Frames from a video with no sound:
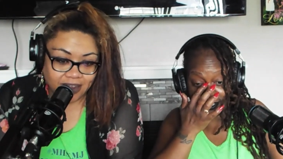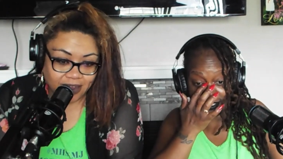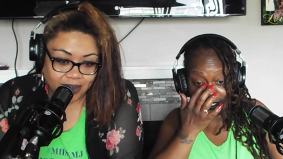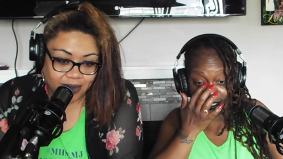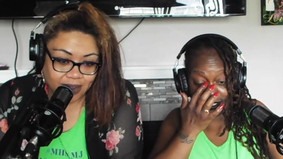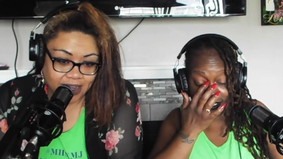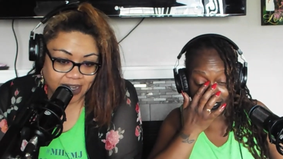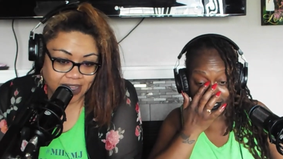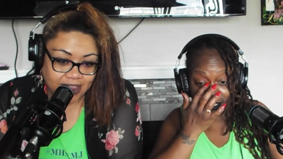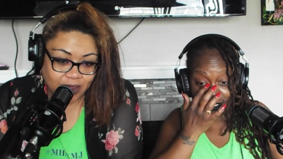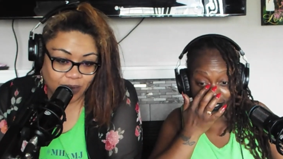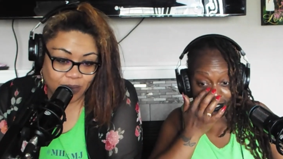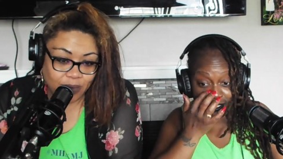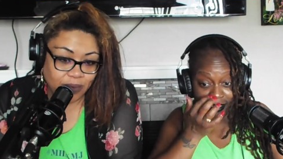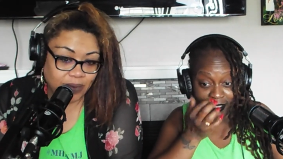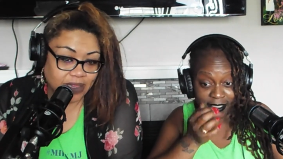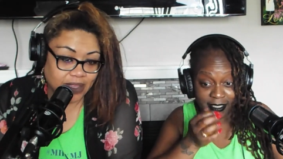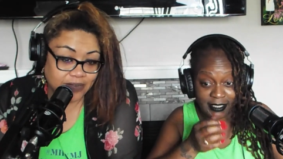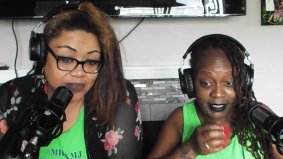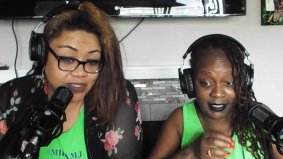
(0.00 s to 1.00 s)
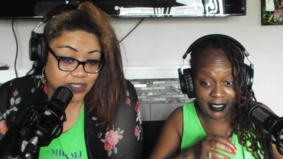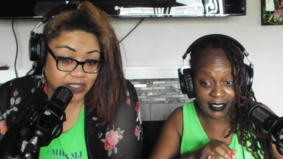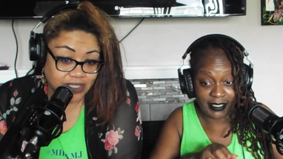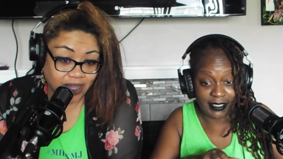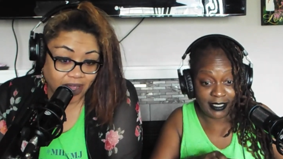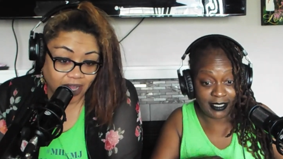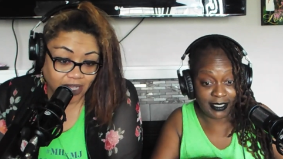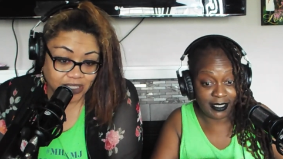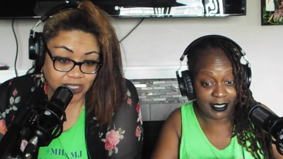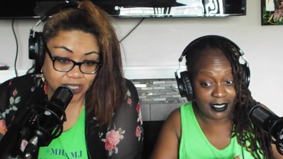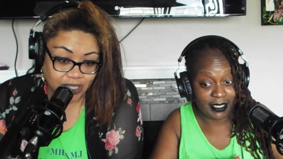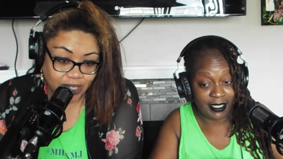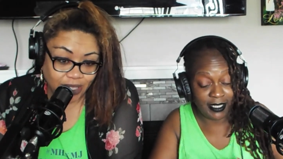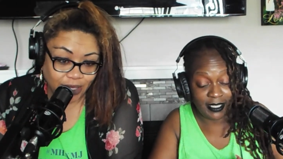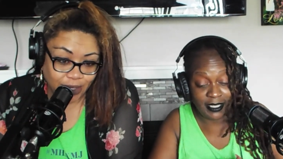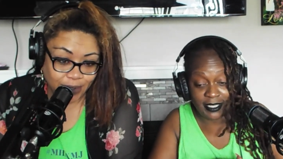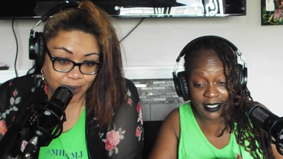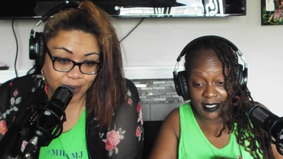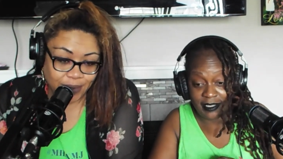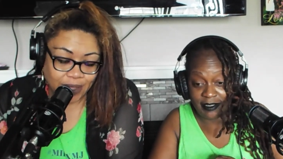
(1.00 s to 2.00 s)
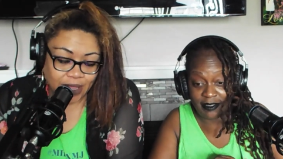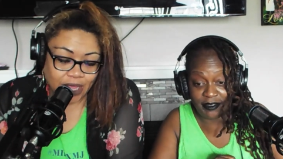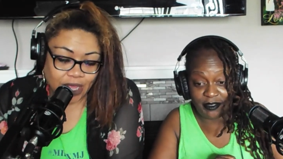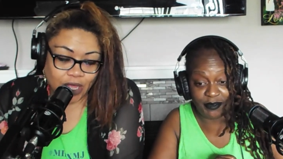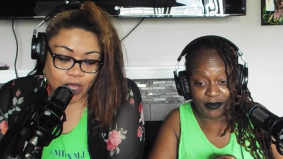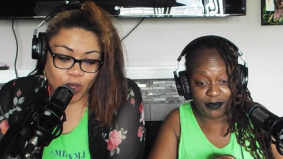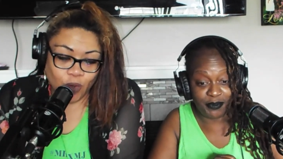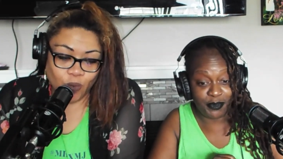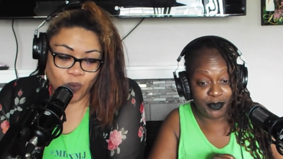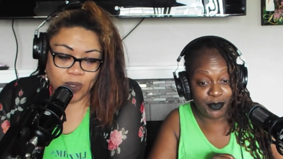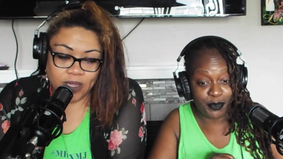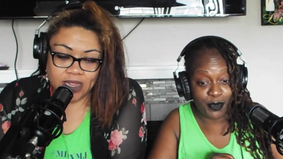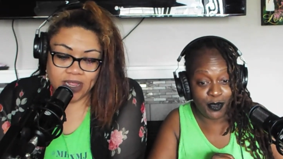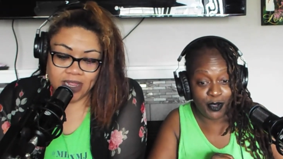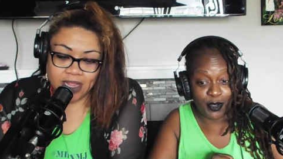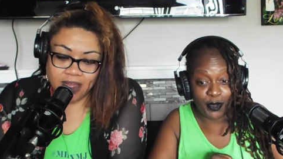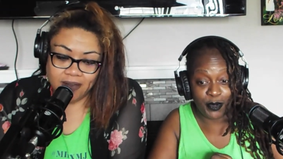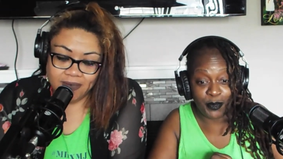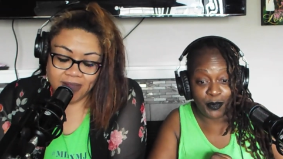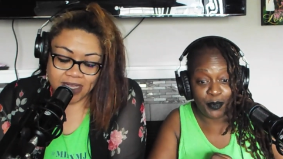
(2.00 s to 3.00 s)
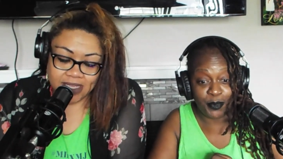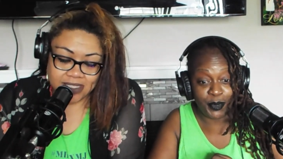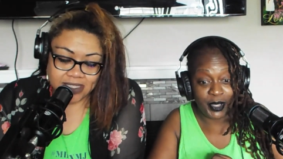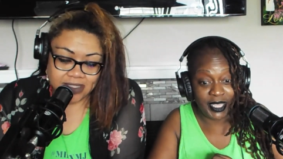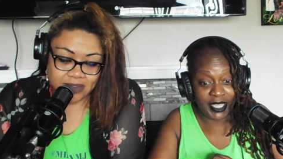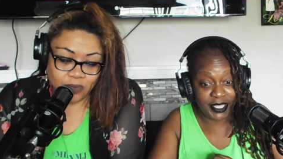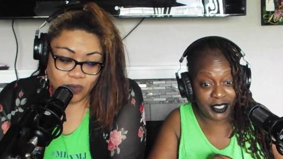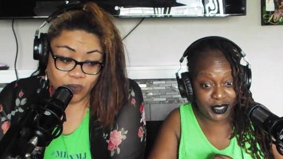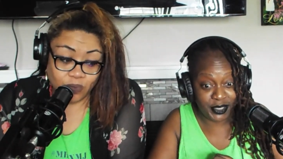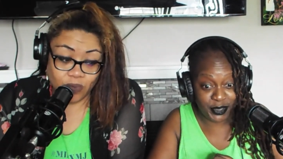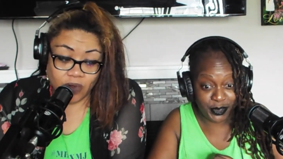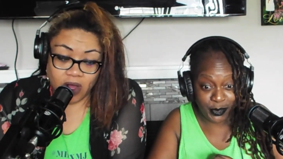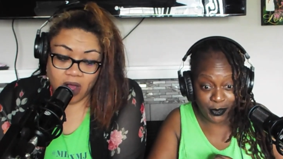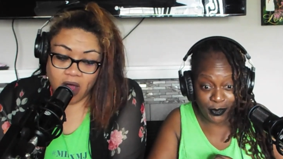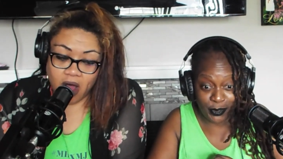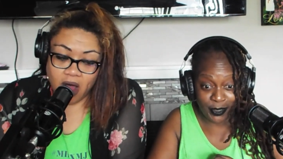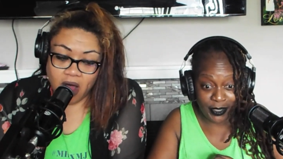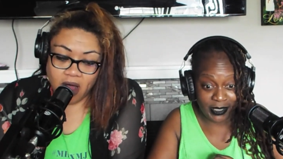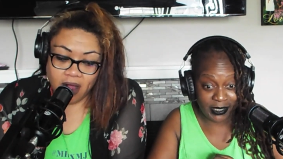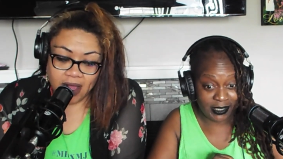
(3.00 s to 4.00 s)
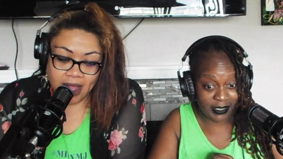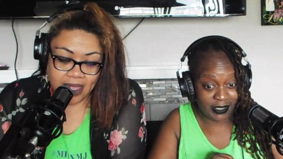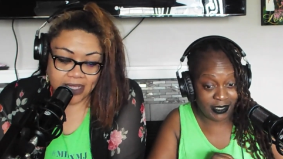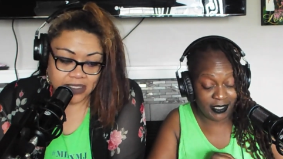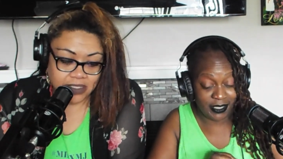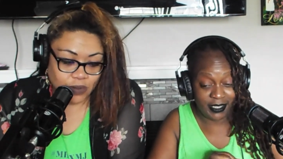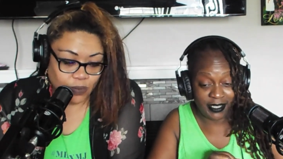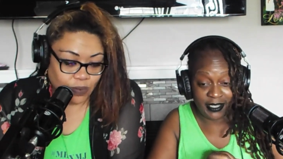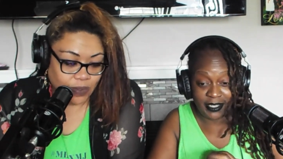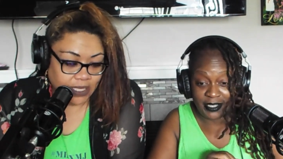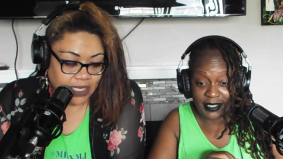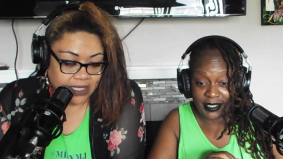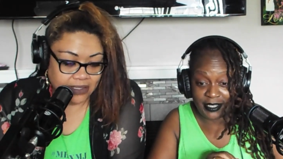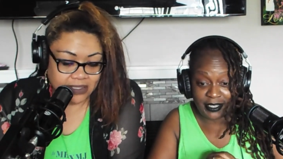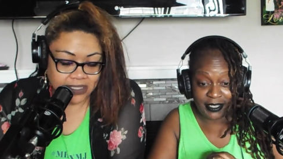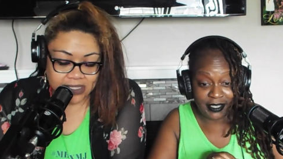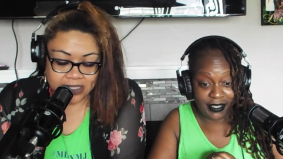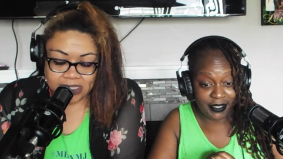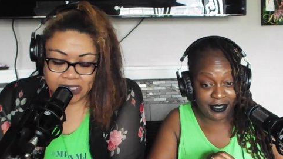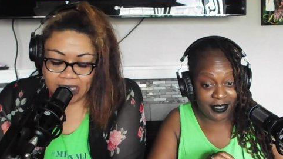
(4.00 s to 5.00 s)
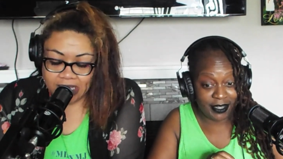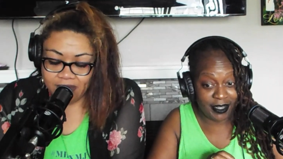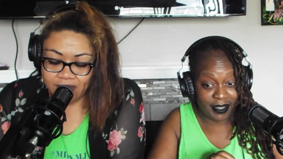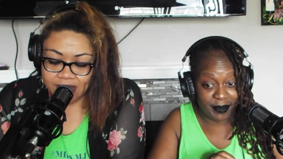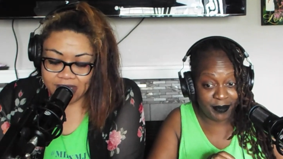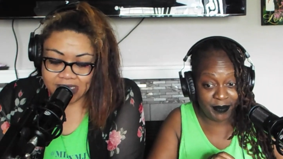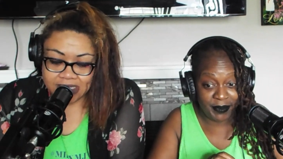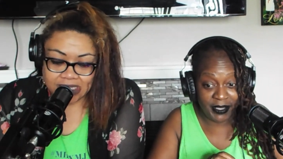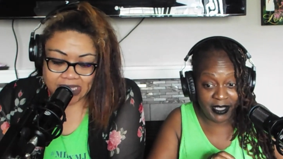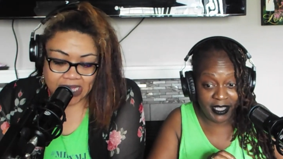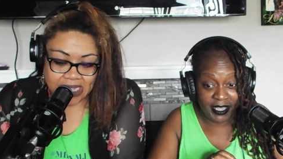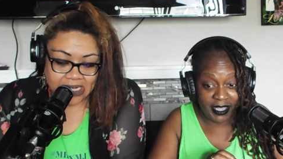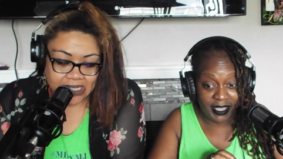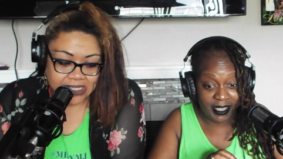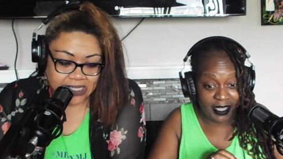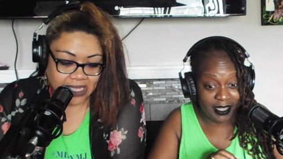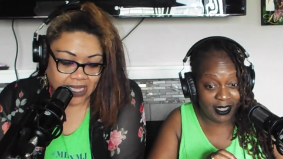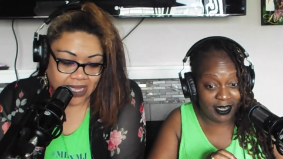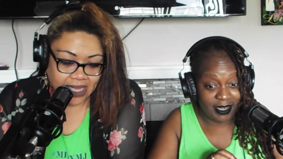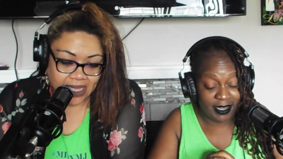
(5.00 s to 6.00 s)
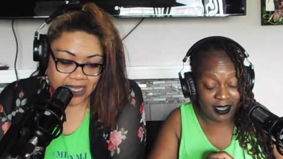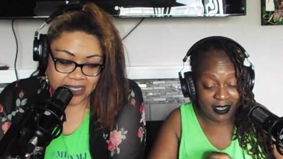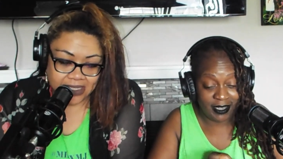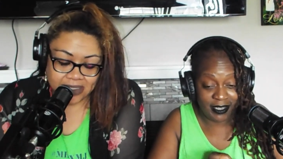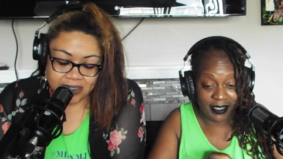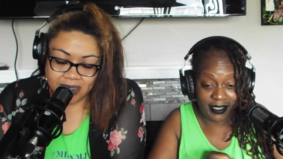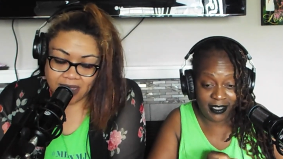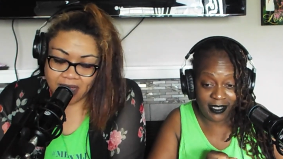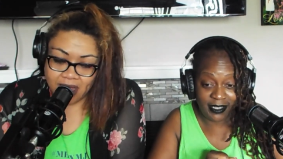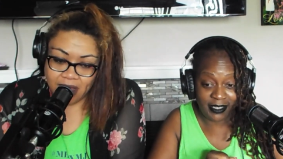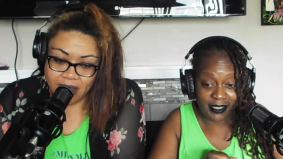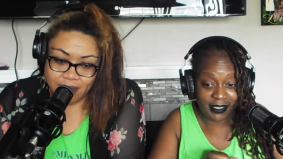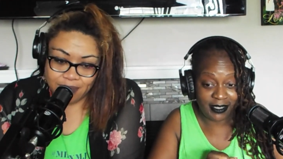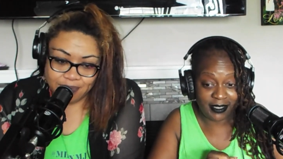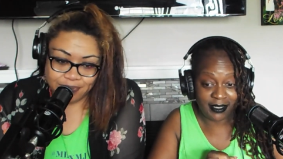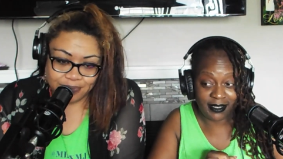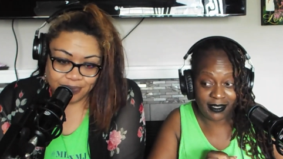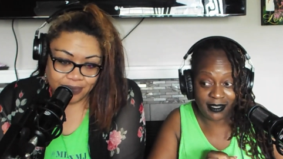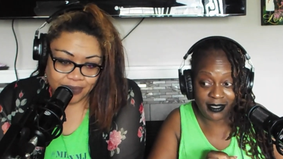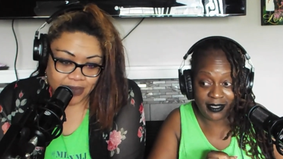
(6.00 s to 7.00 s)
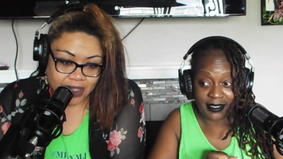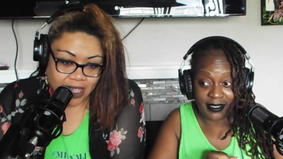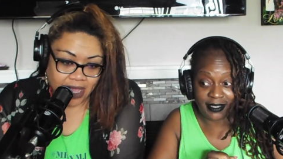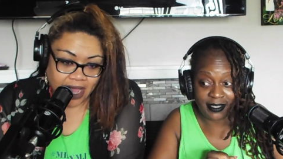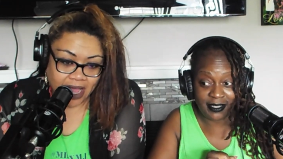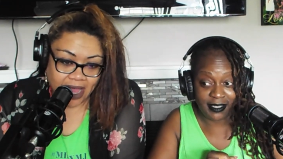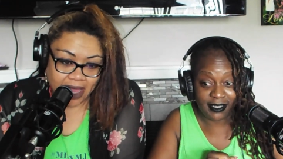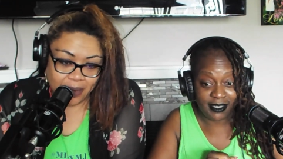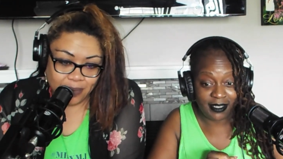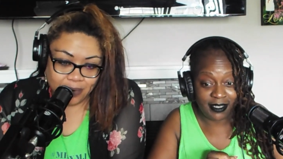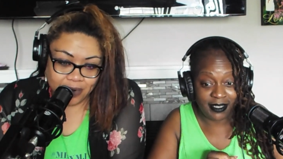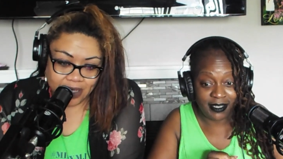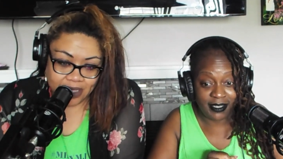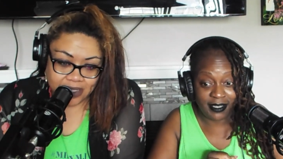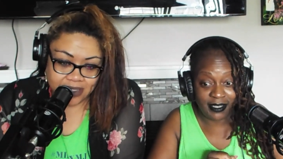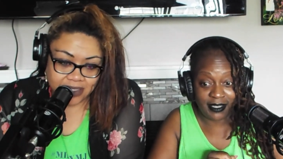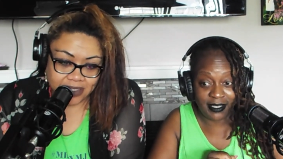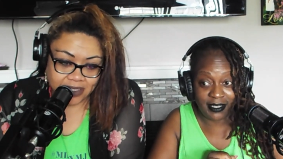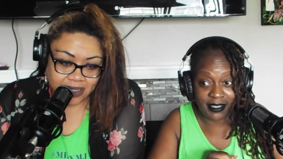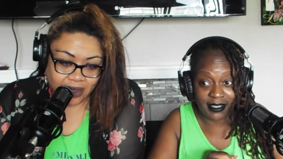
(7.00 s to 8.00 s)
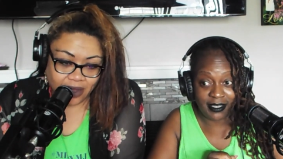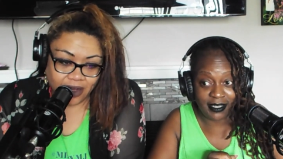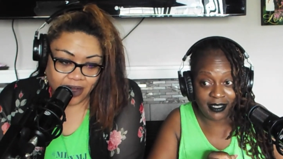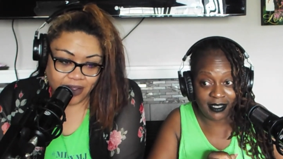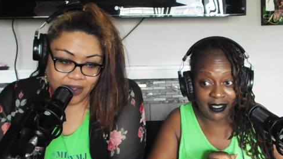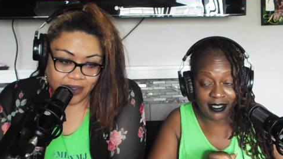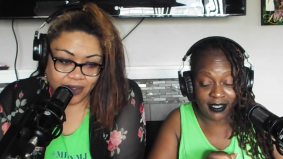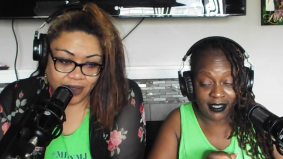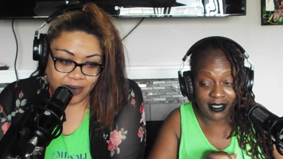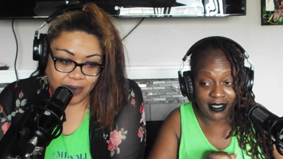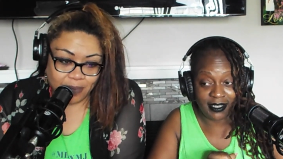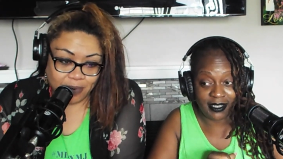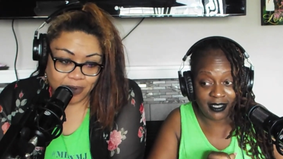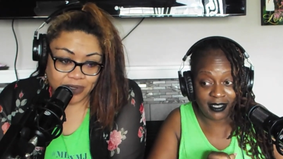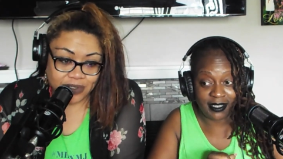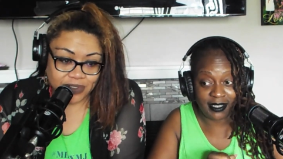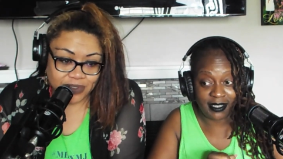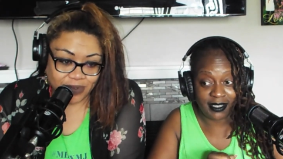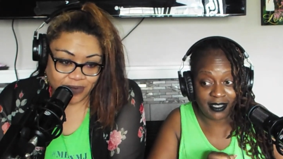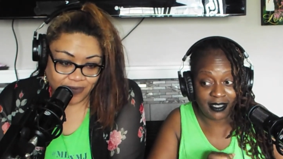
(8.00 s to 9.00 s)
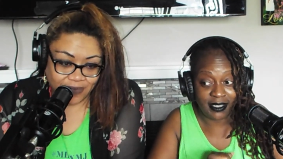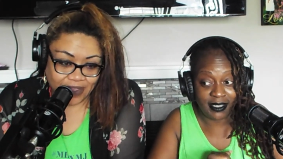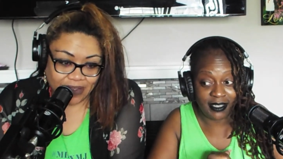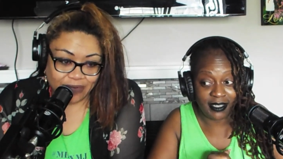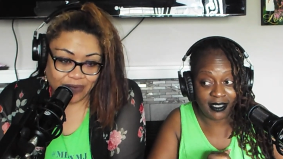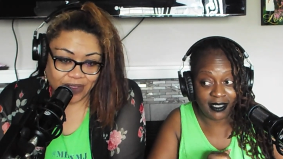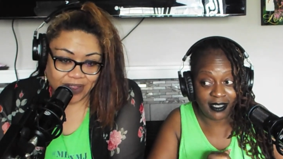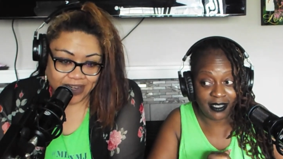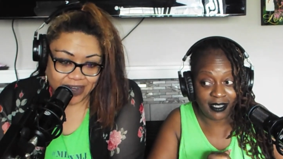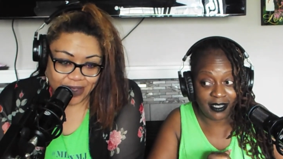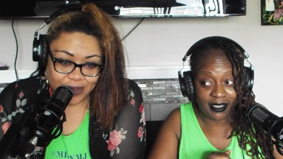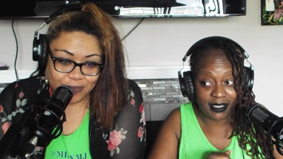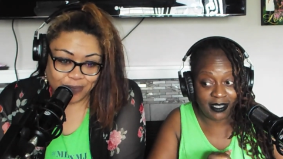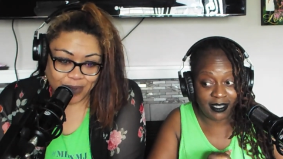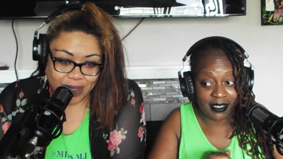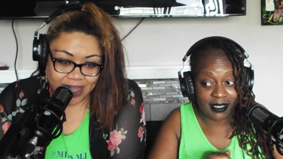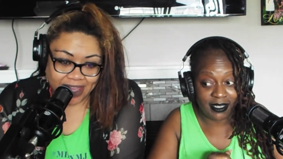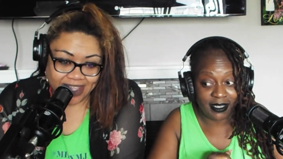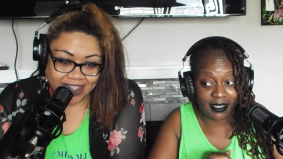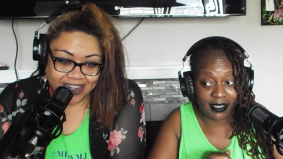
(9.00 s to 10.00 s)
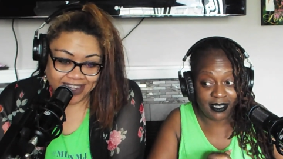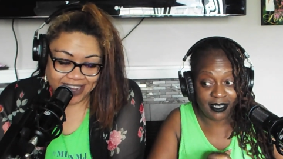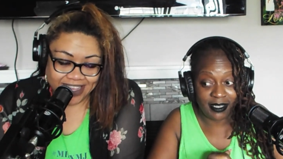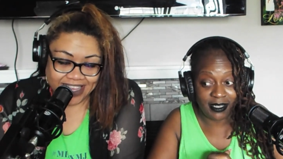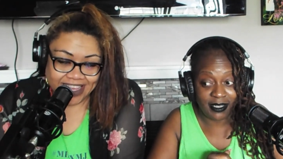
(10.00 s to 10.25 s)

Speaker 1: or anything, we would love to talk to you. we love us. Weed store. All kinds of weeds, sativas, I mean. indicas, um, hybrids are a personal favorite of mine.